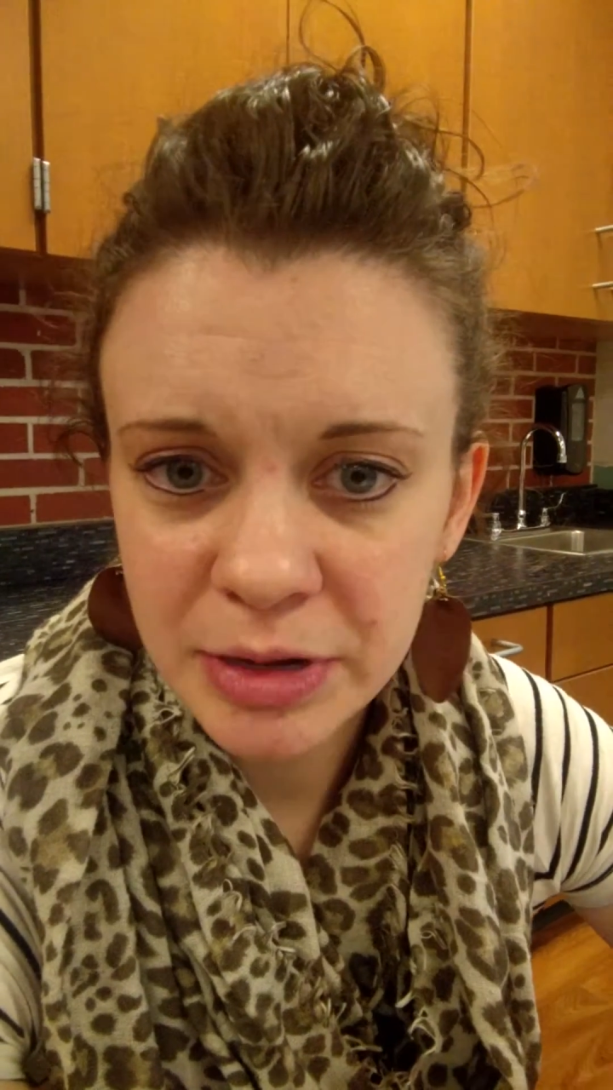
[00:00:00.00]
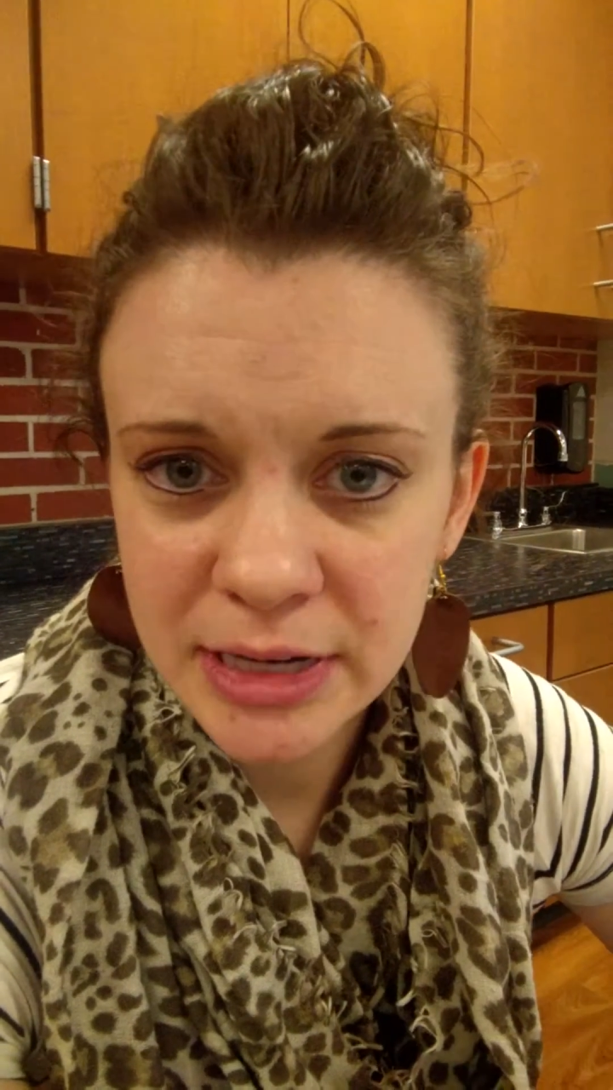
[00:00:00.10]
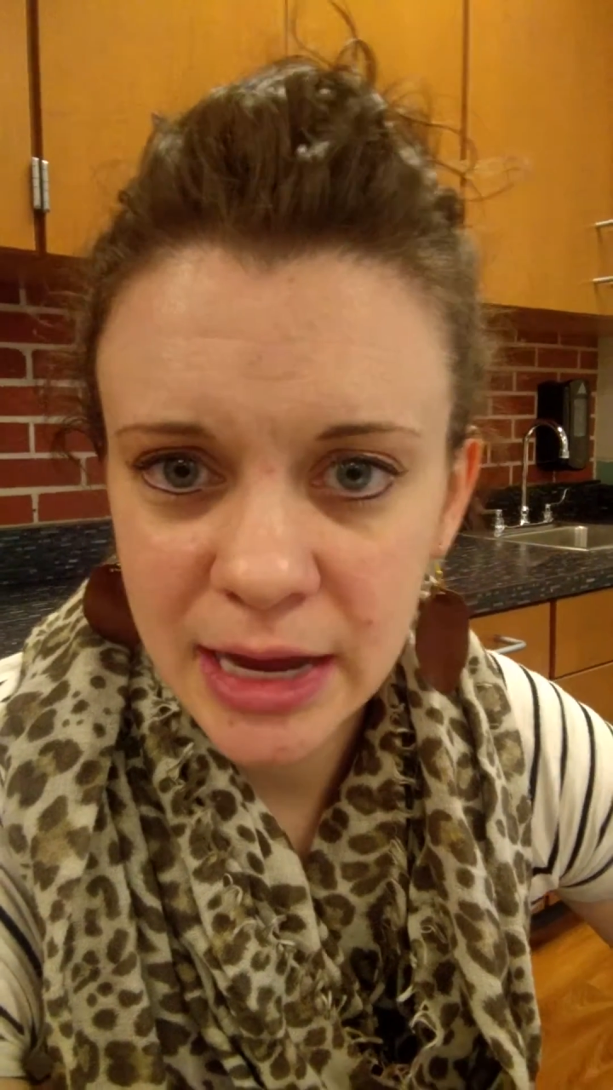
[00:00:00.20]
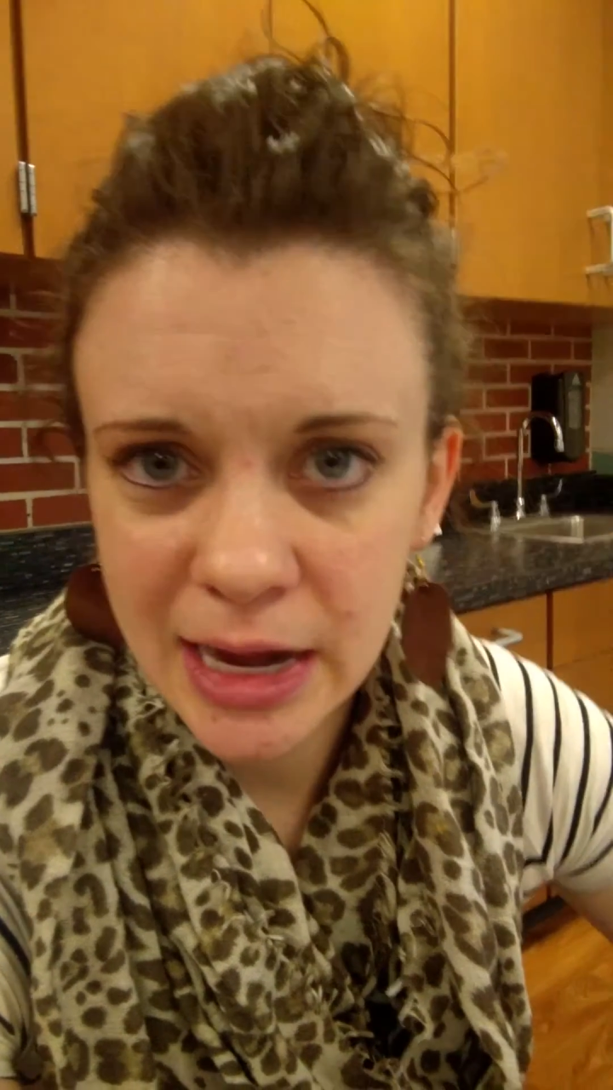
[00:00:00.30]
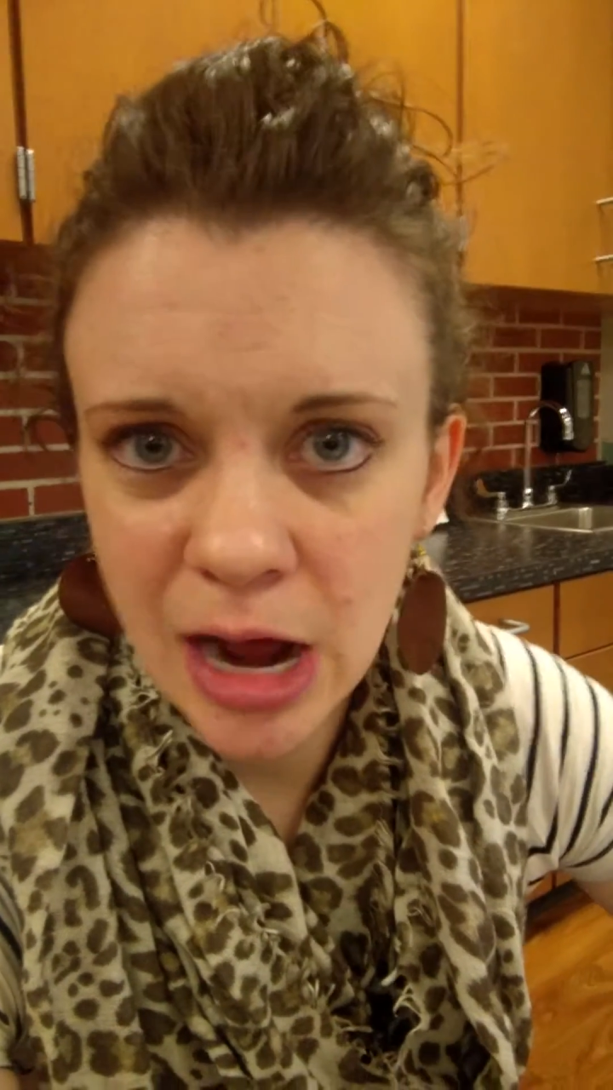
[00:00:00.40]
be
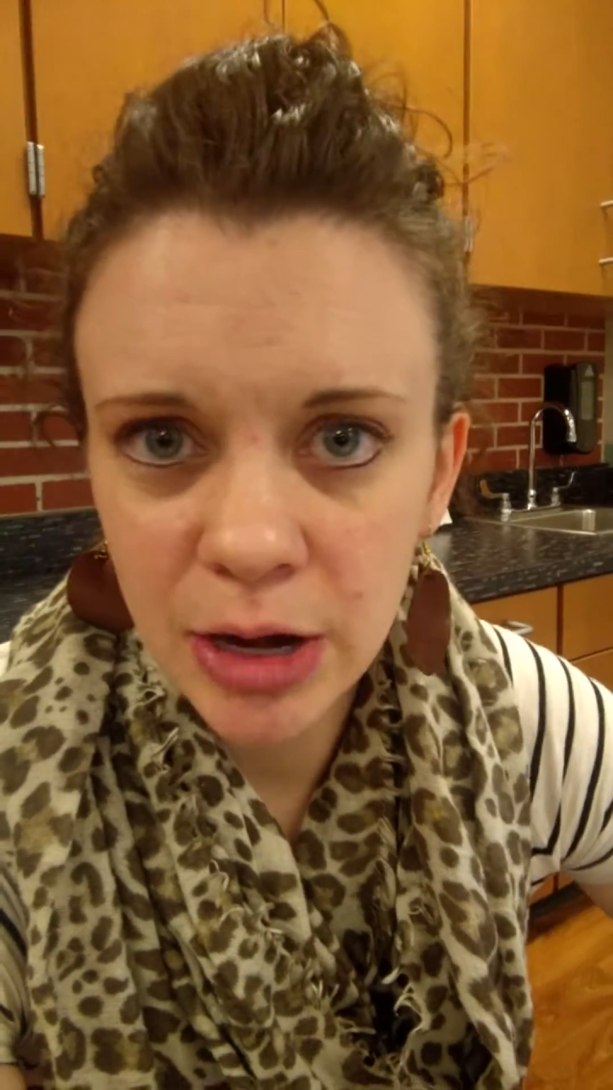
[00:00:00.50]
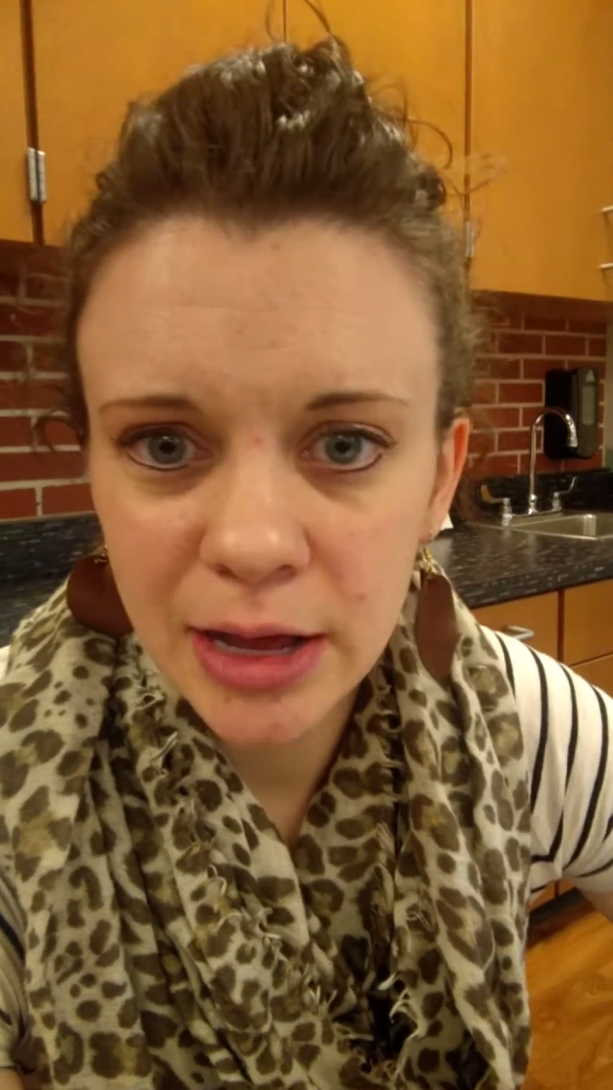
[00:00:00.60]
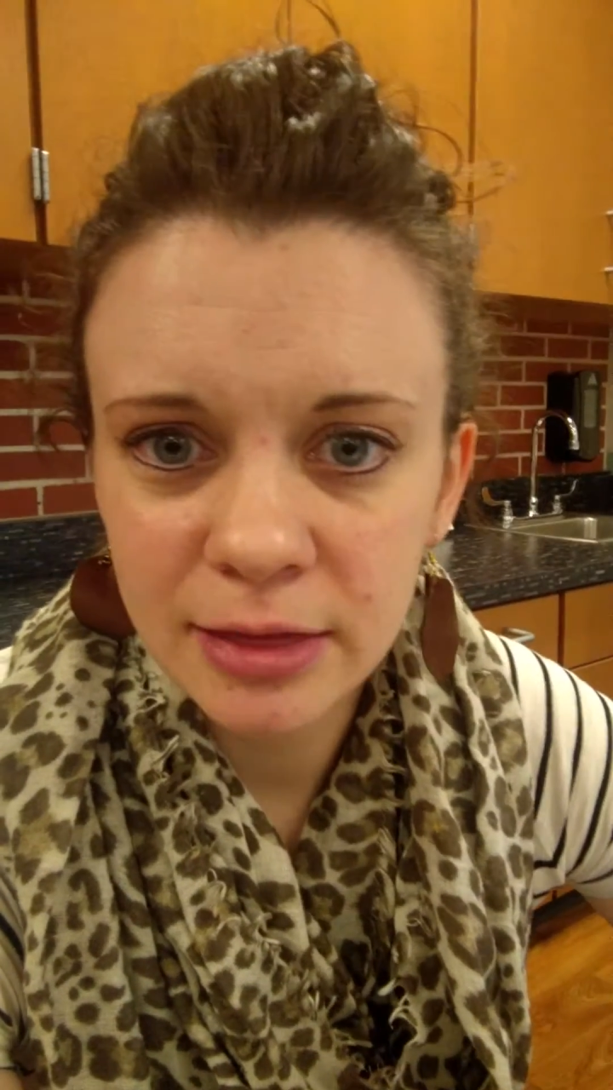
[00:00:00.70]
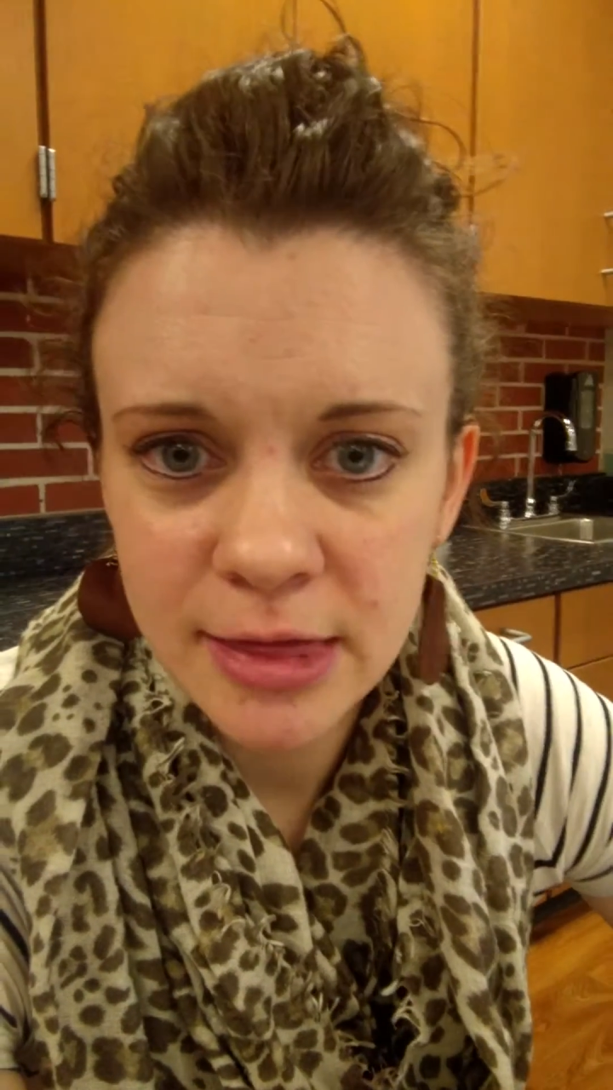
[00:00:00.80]
taken out at